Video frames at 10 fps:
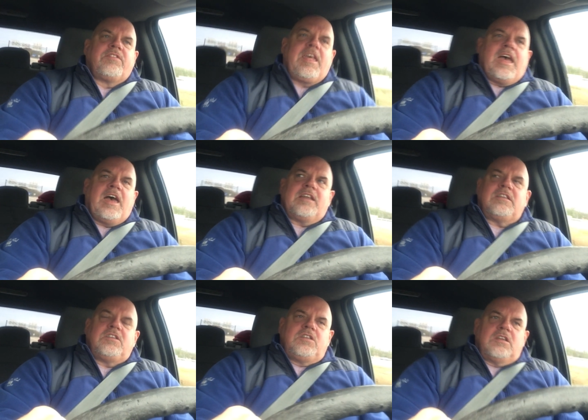that
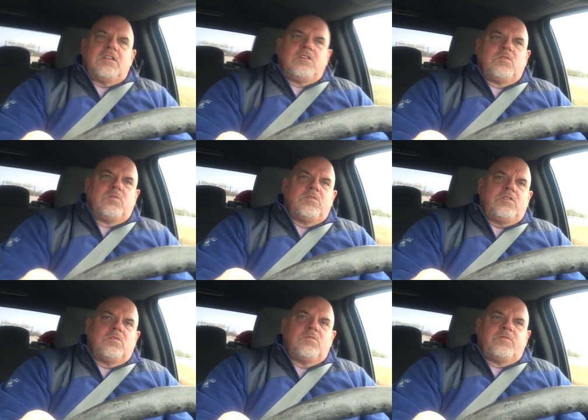you
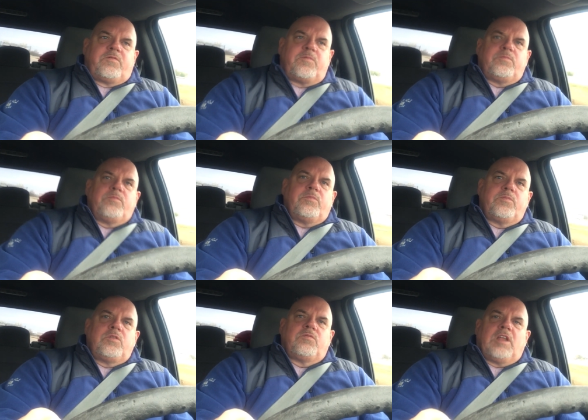you've
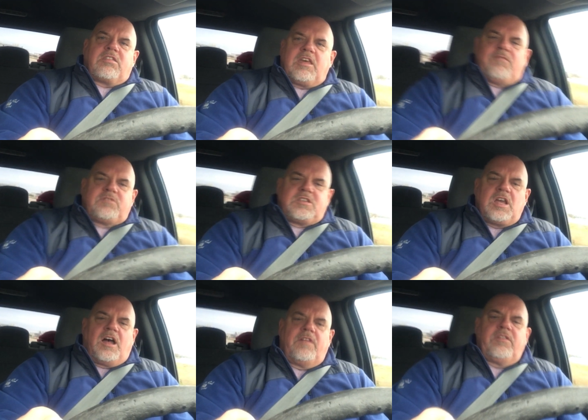you've let's say
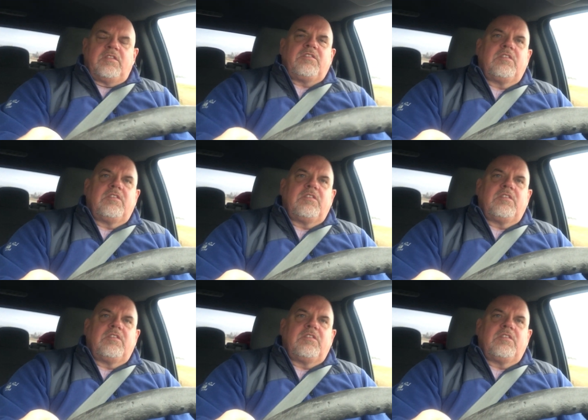done